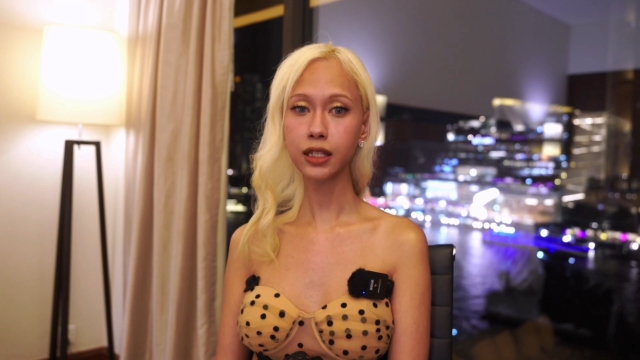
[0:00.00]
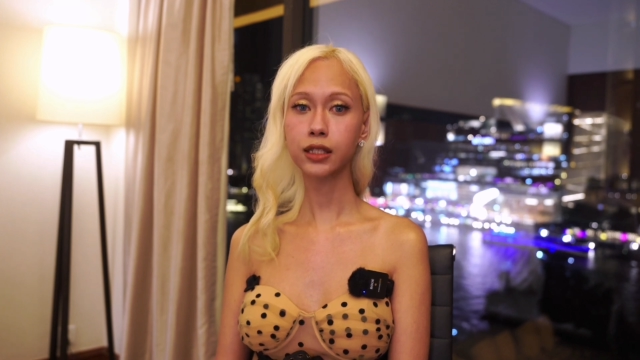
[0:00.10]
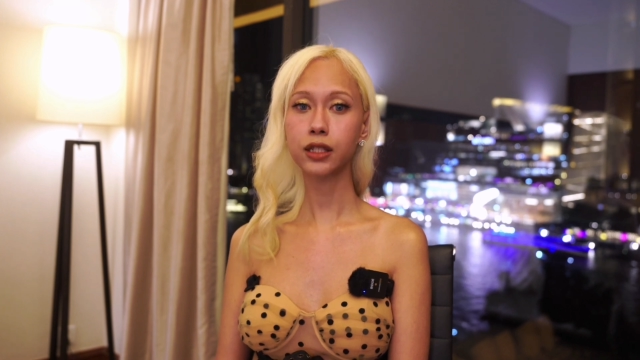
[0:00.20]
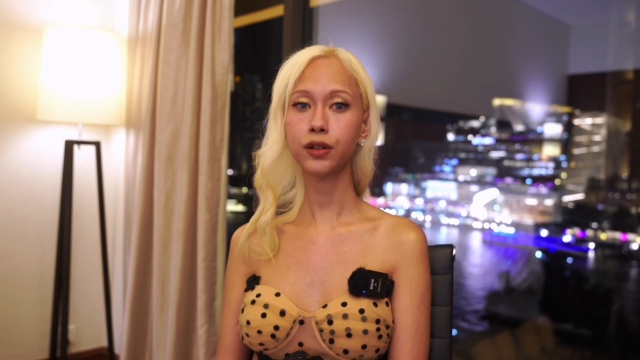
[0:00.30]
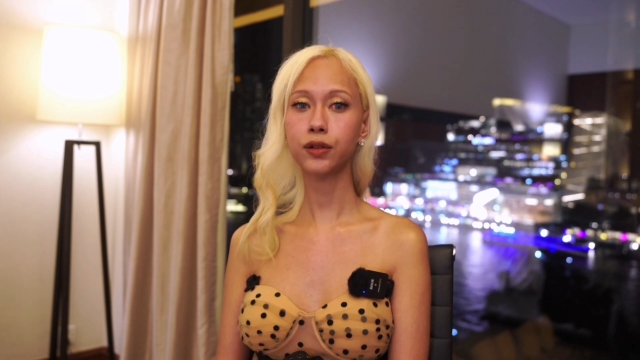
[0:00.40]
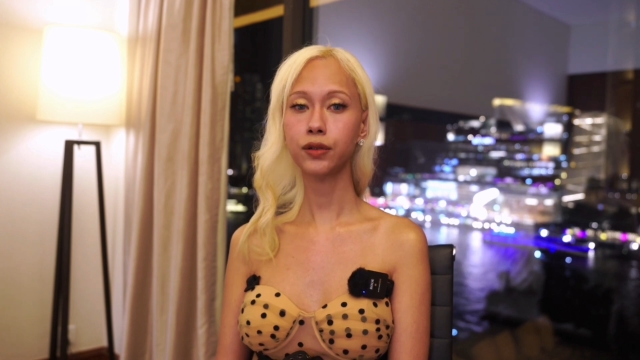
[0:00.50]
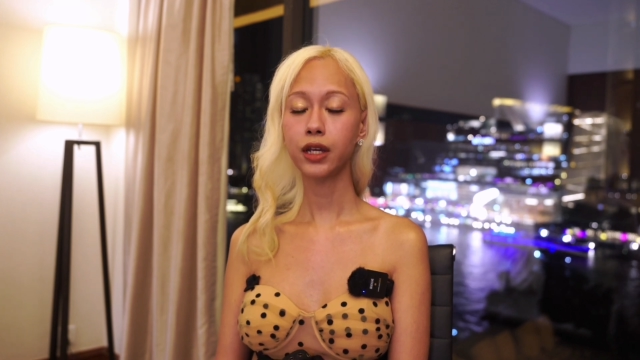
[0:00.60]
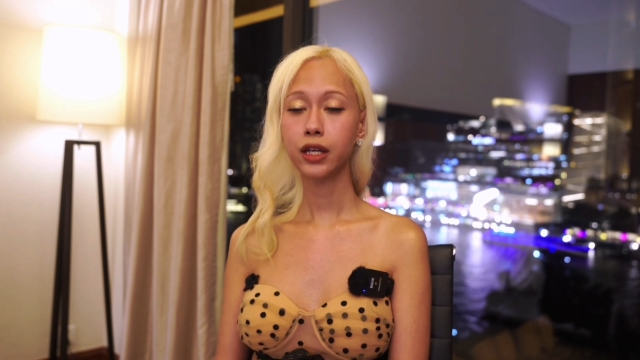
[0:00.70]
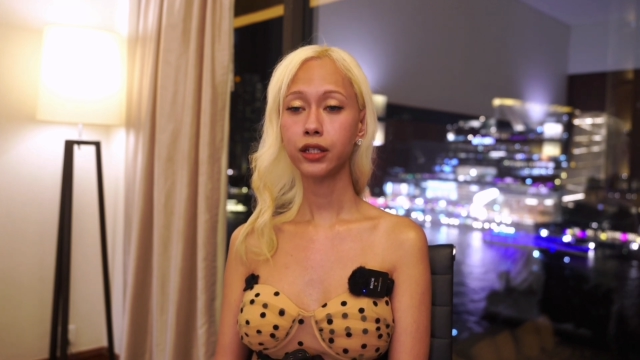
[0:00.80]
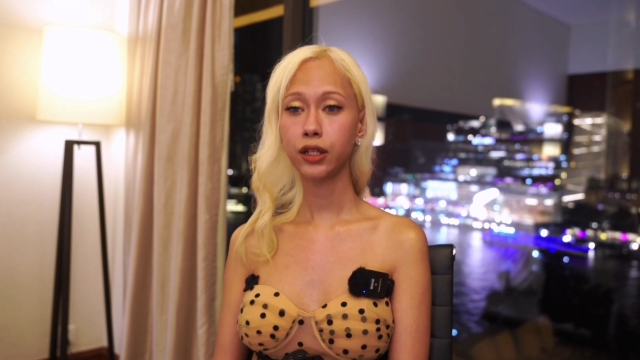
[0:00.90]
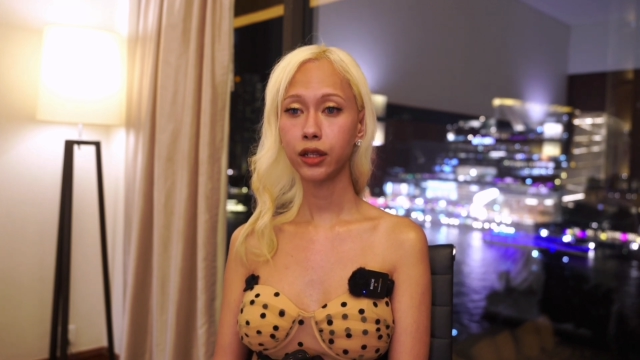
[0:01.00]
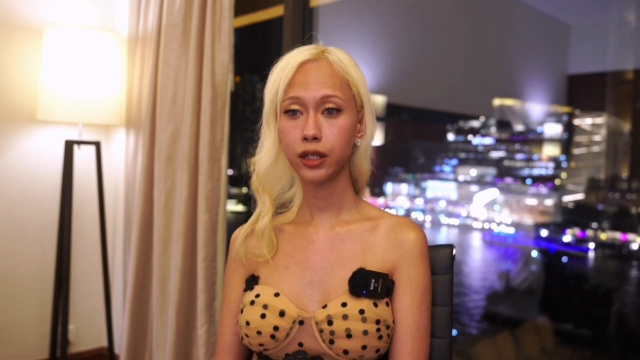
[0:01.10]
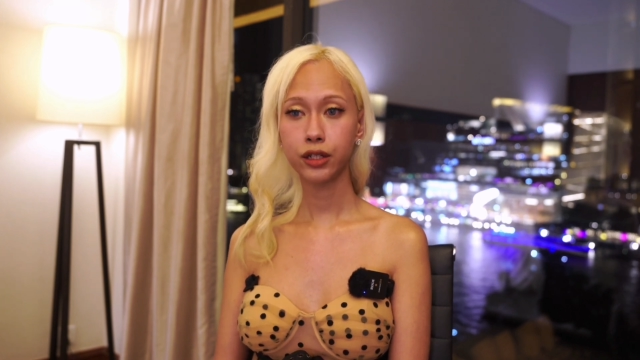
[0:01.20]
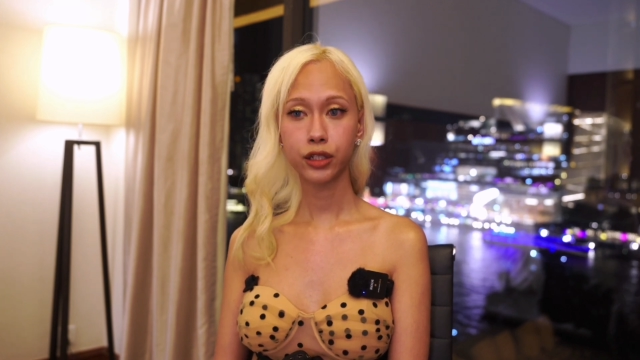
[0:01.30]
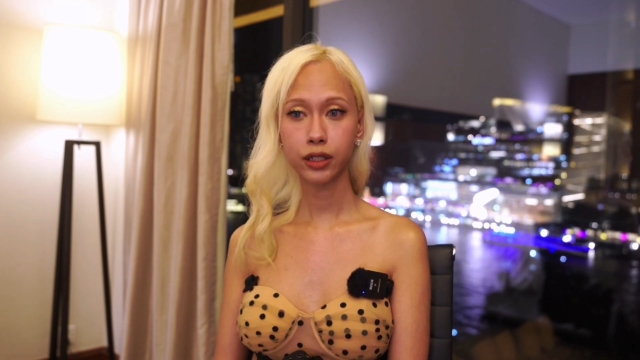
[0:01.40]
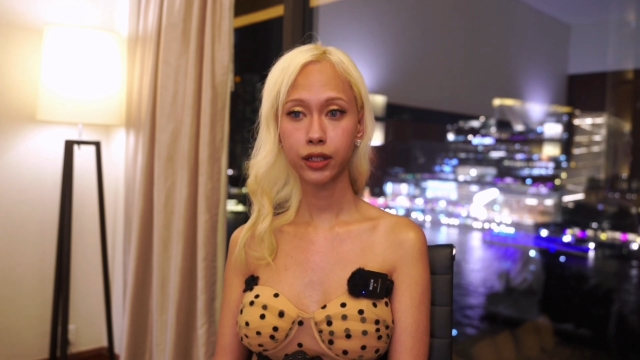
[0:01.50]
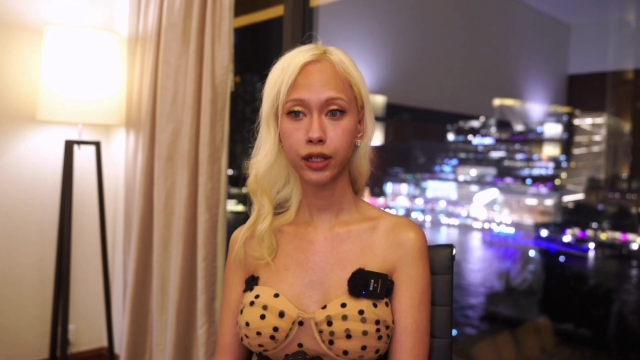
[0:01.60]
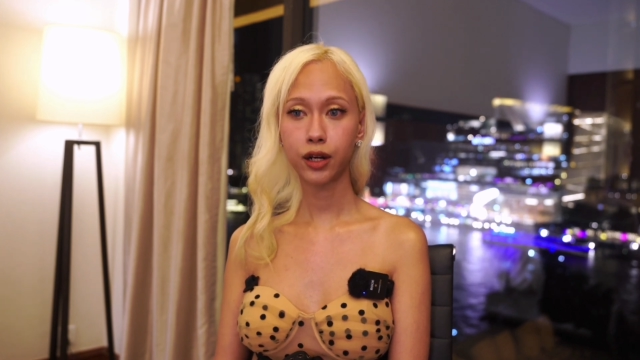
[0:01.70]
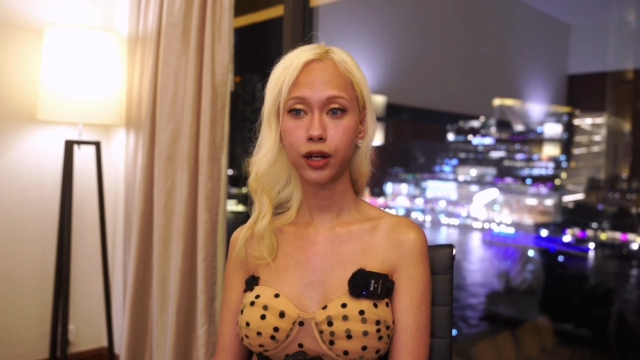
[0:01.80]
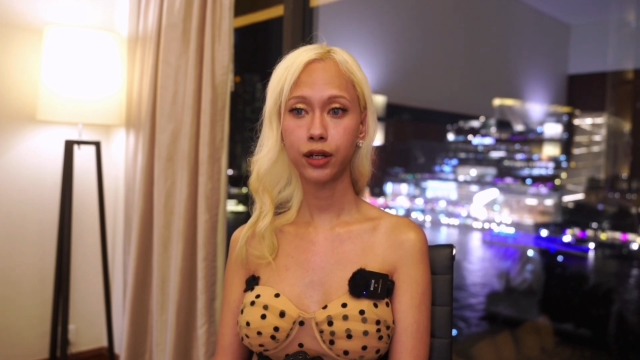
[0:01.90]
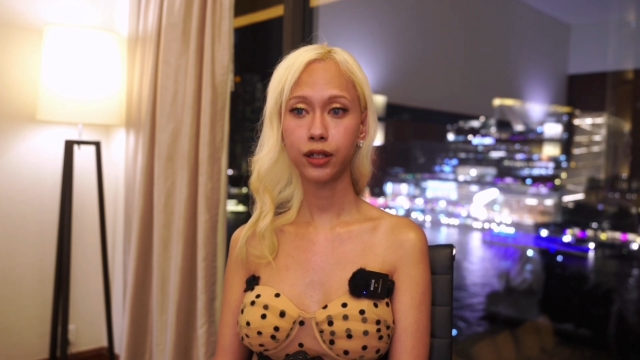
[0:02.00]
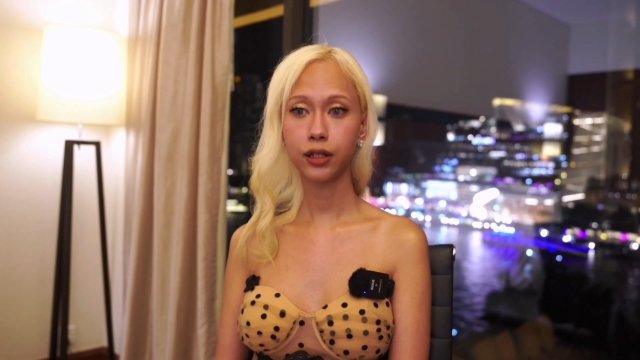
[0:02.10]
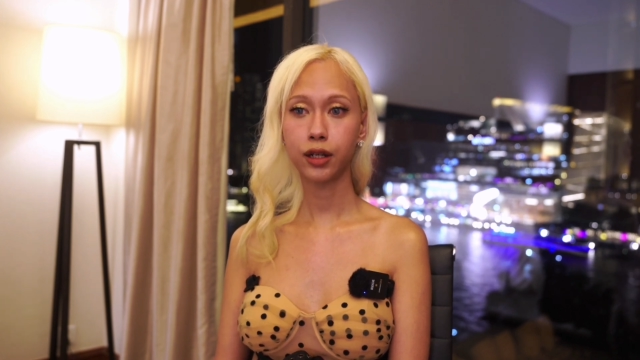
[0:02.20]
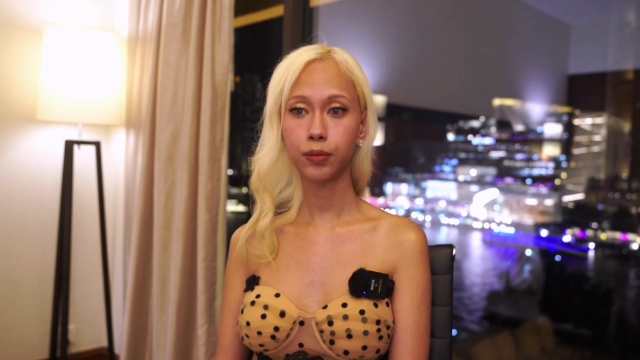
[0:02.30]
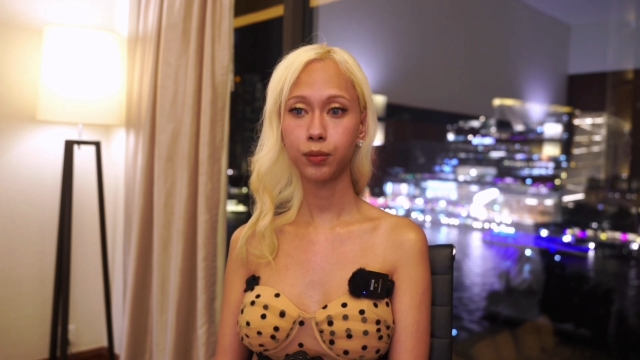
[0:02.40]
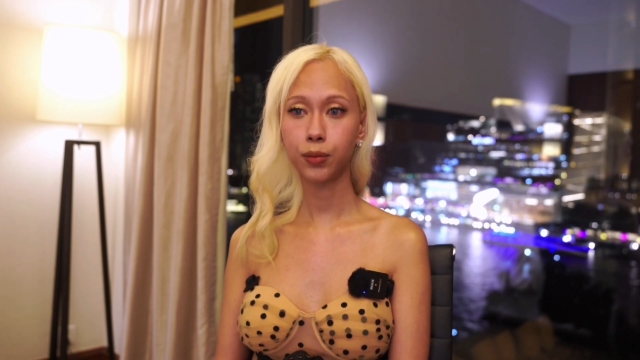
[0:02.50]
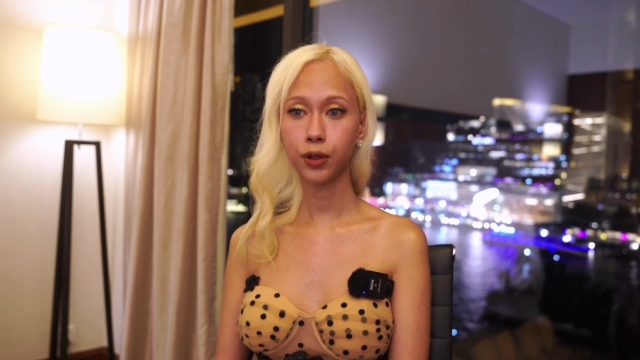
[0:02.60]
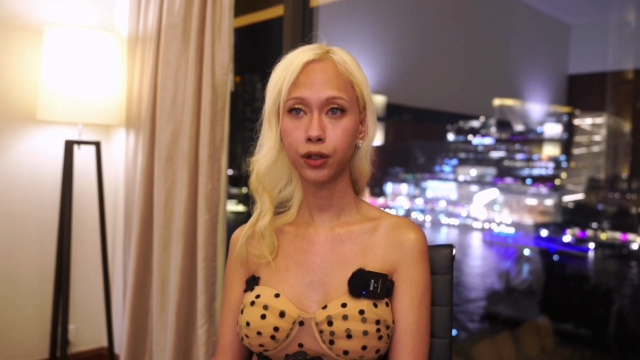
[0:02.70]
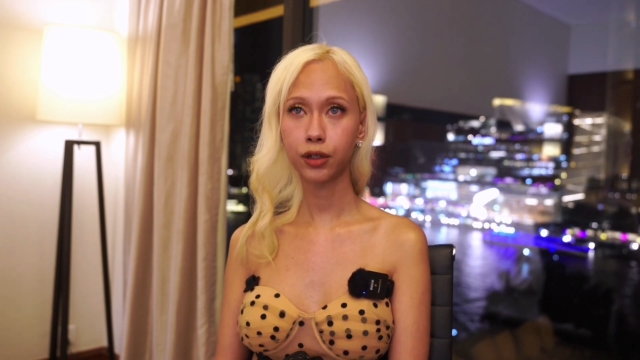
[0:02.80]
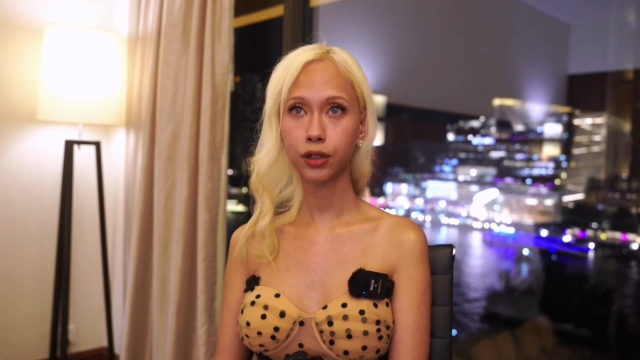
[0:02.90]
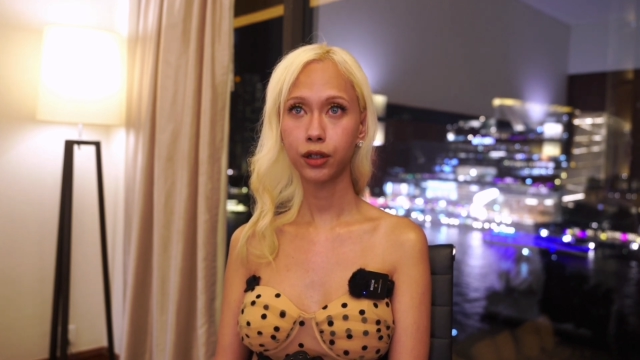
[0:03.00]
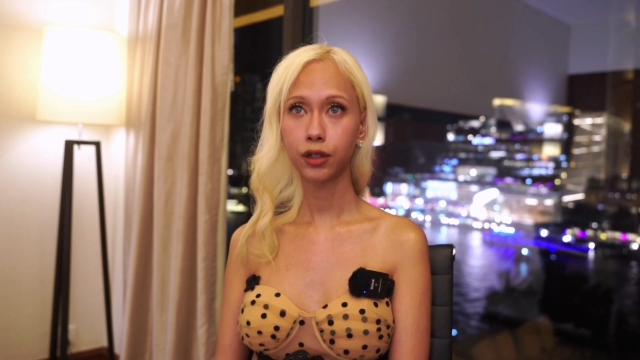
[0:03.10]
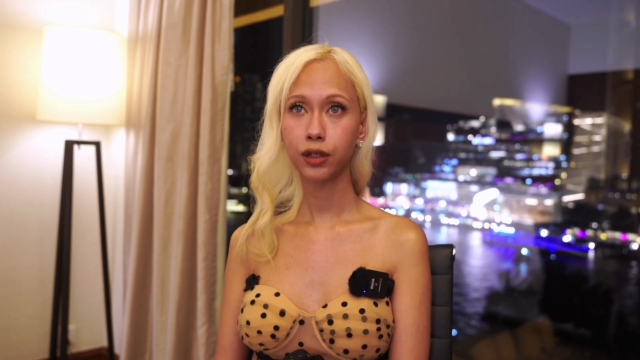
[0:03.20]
So they just click on book